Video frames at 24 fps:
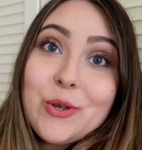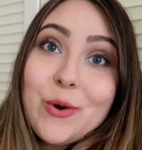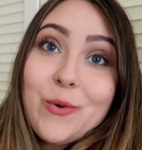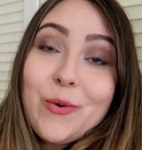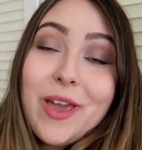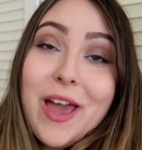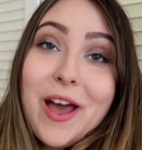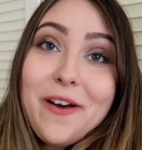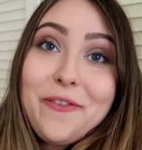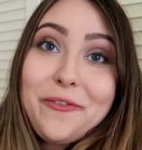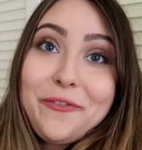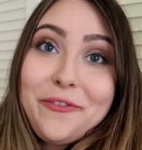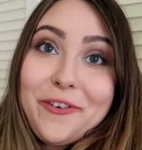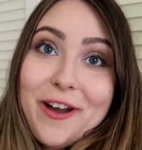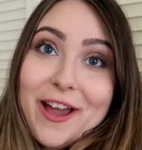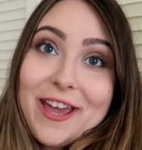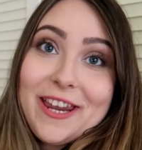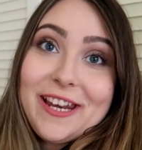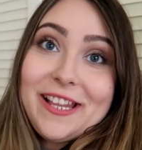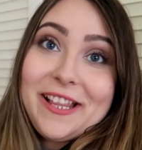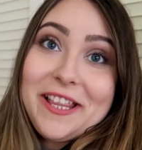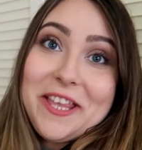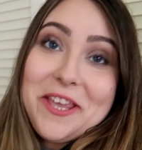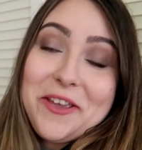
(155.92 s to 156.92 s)
So we have
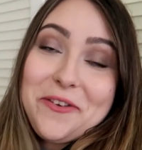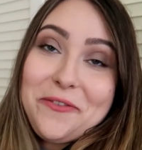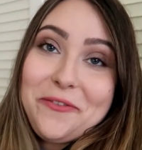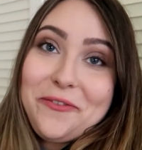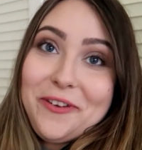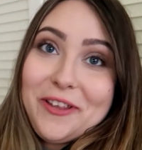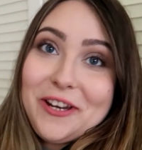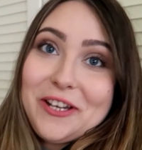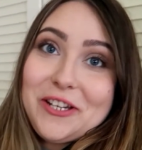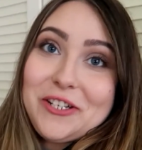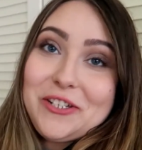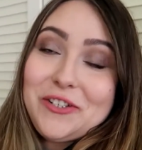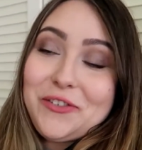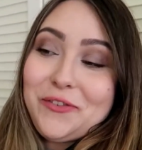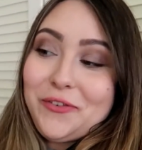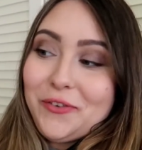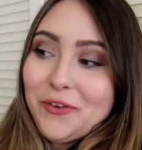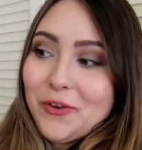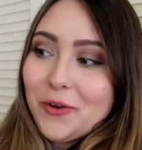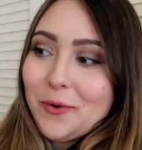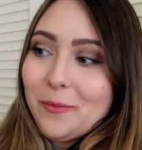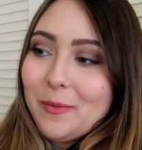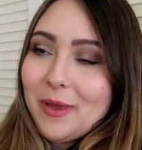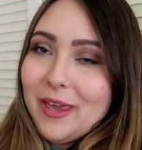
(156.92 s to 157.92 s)
finally finished
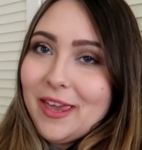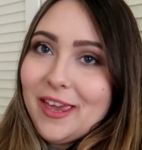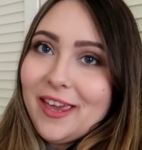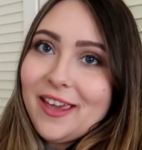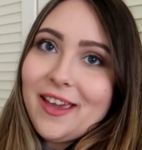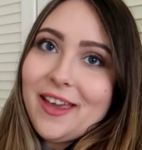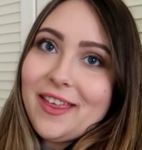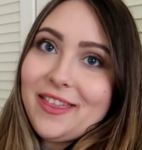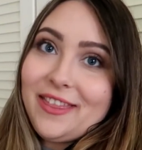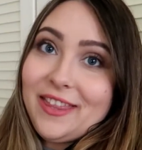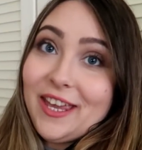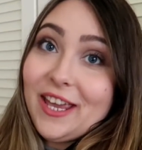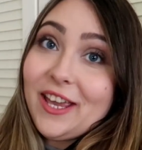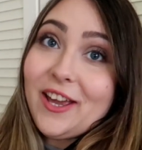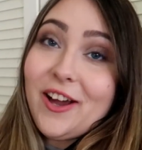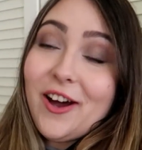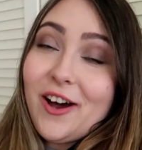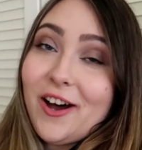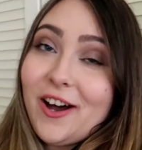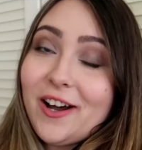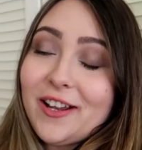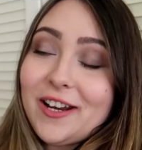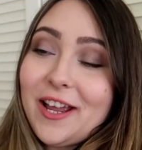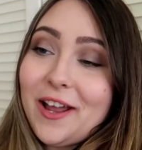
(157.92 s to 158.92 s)
filming, thank
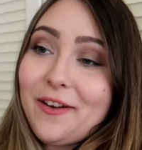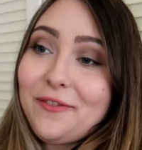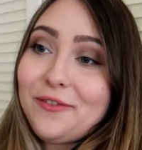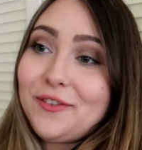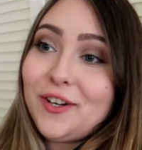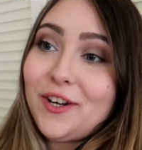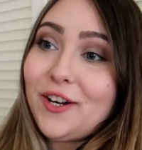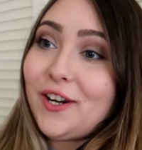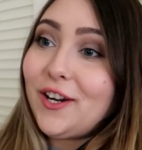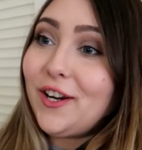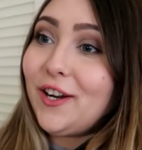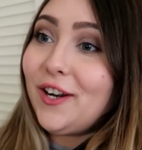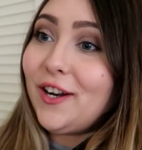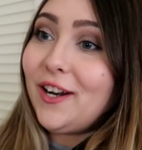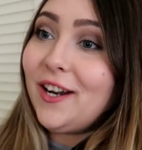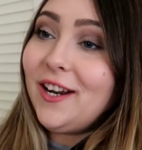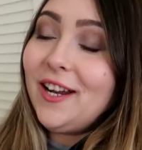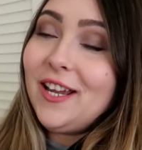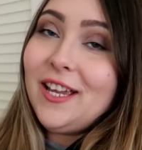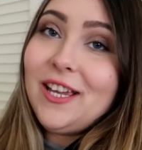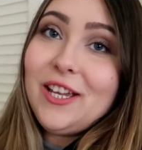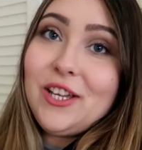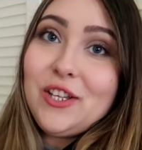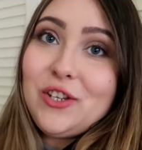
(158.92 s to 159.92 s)
god, after
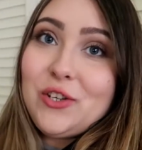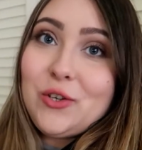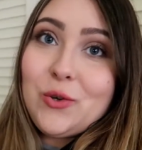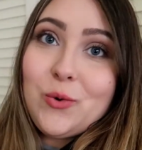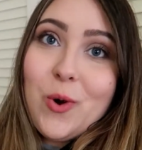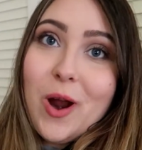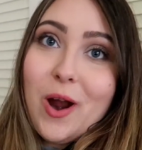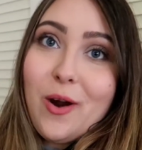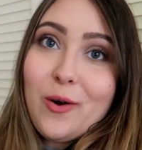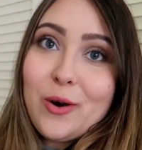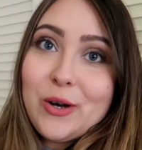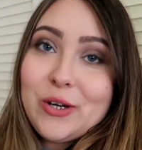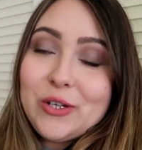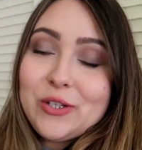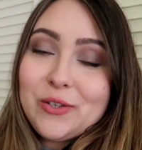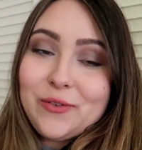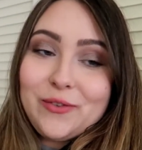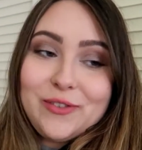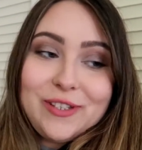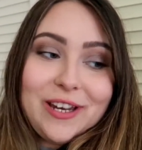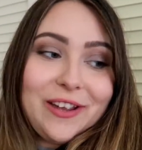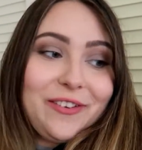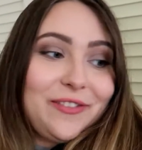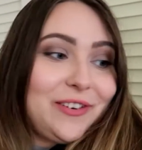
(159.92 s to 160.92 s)
2 hours
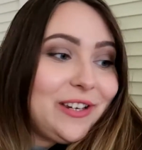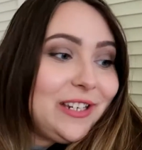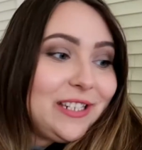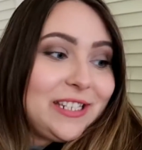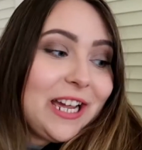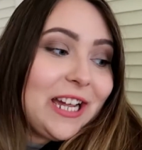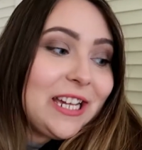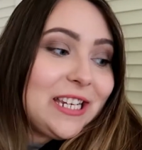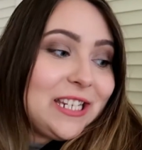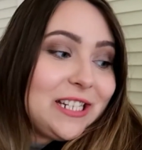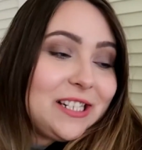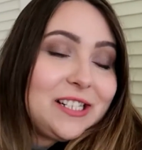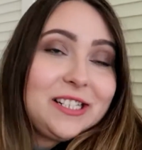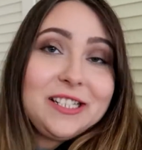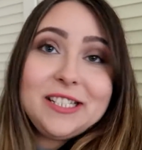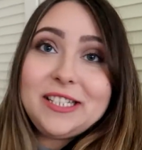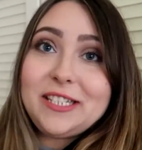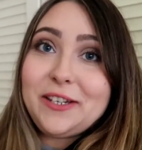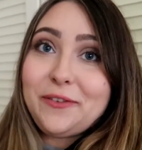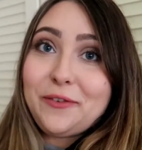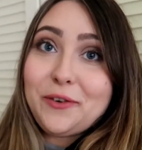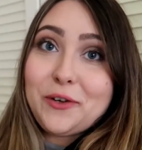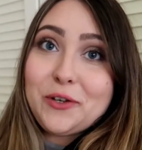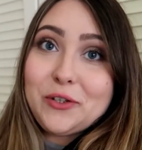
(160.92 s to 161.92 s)
of technical
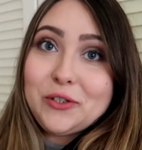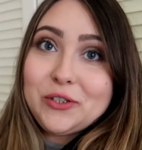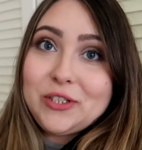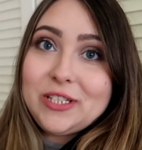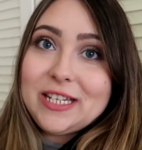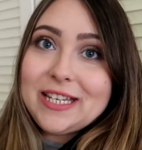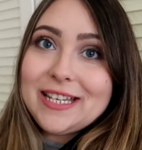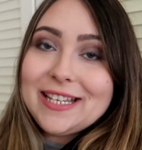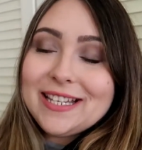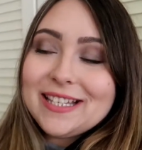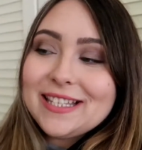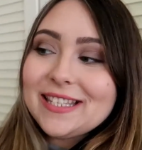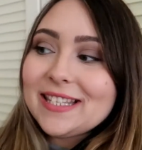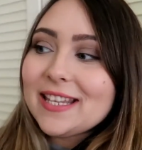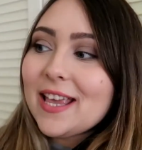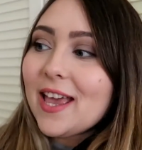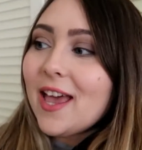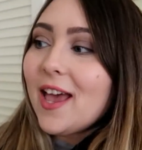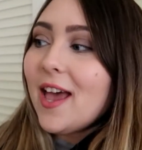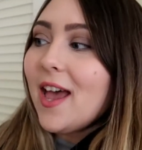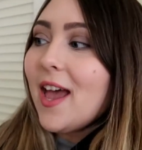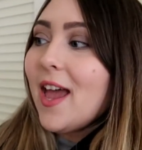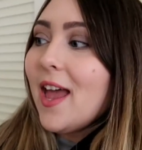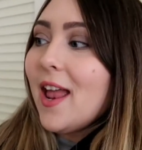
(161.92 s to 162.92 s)
difficulties.
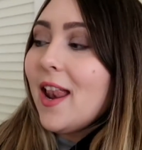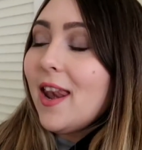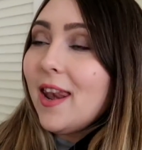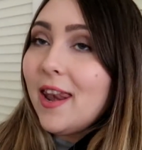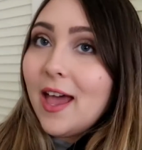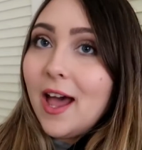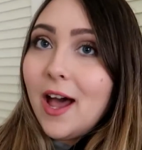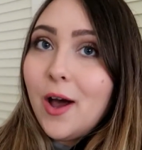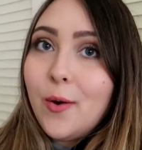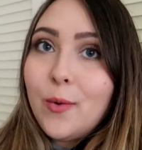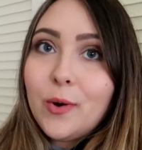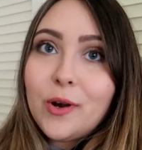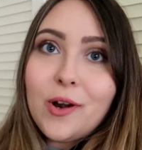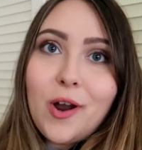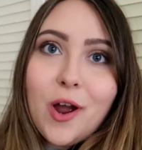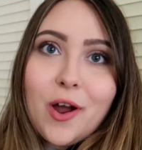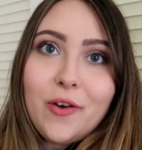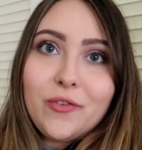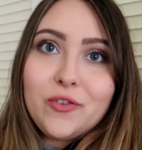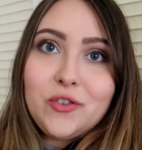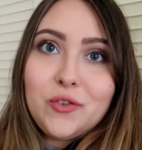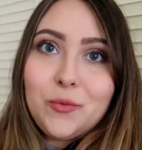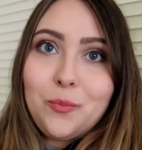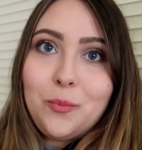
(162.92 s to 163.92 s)
Now we're
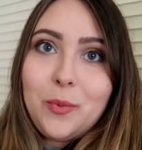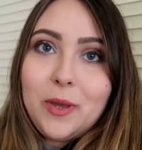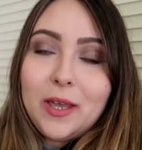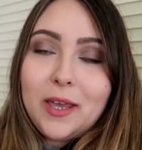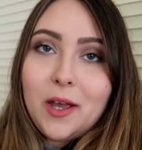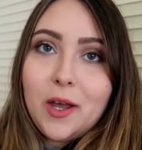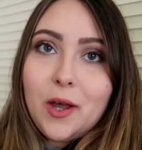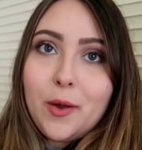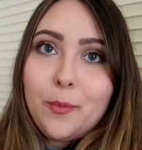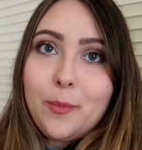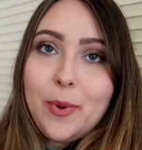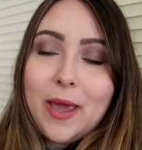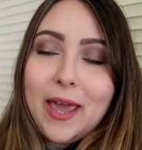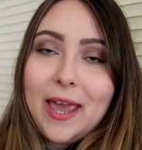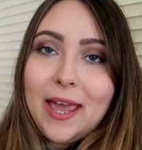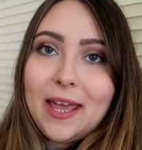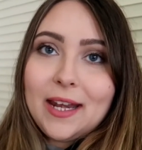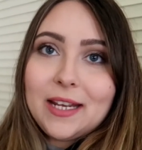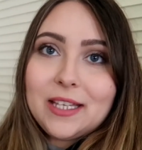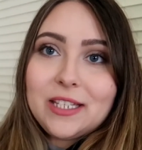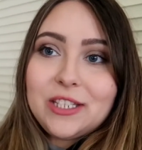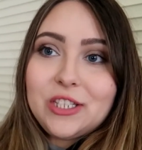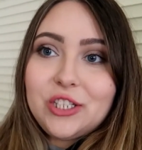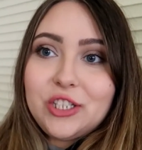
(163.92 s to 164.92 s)
off to pick up
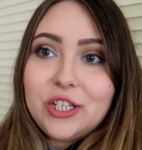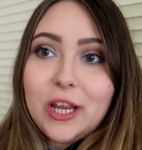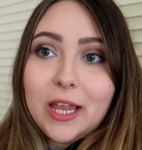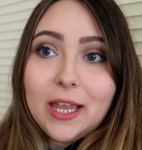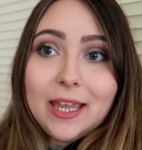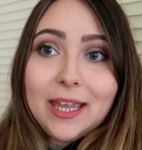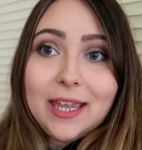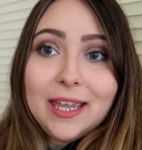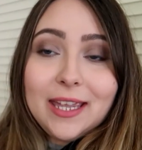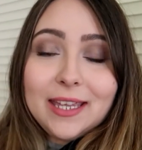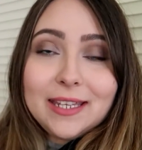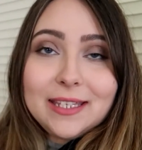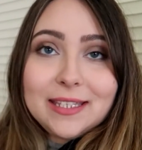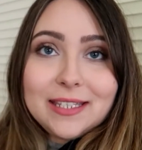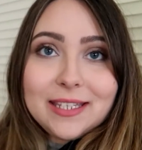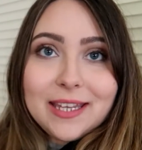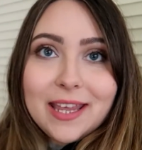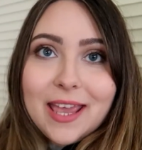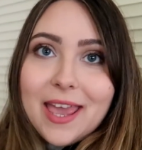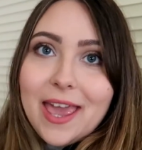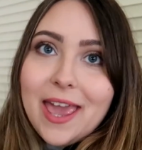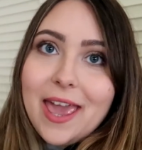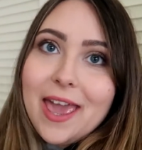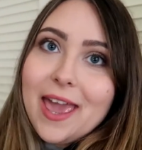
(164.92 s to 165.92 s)
Hannah's jacket.
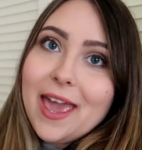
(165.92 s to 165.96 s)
